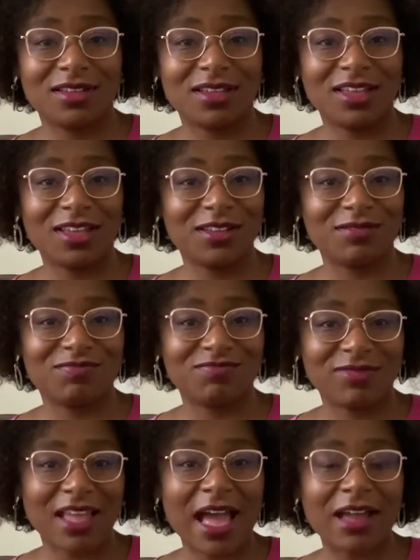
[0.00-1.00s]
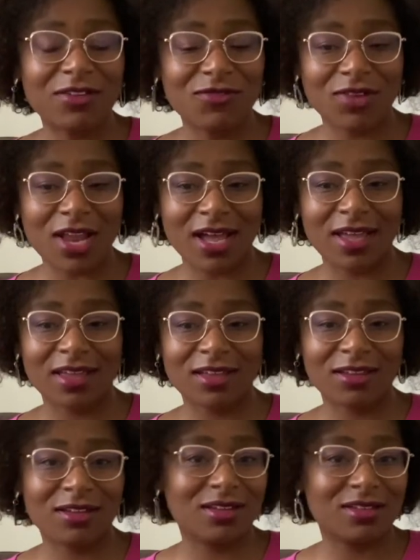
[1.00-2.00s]
it kind of like
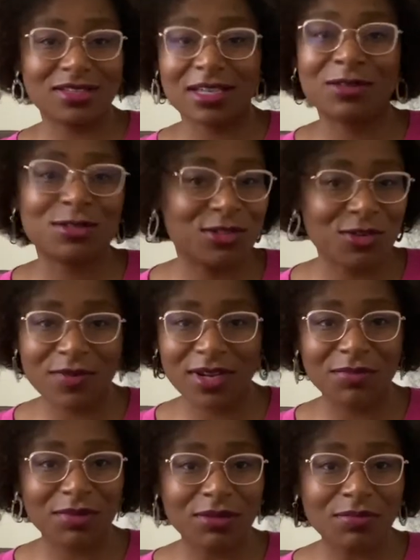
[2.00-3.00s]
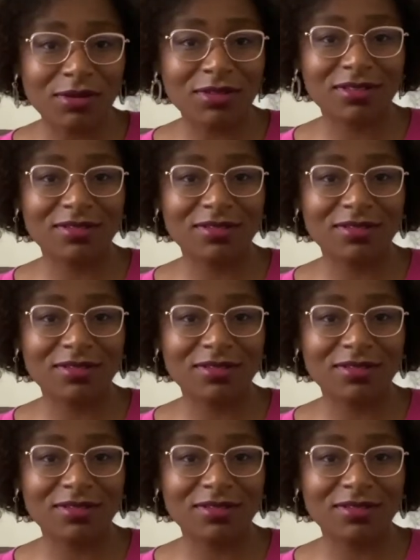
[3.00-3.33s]
cuts out so many people.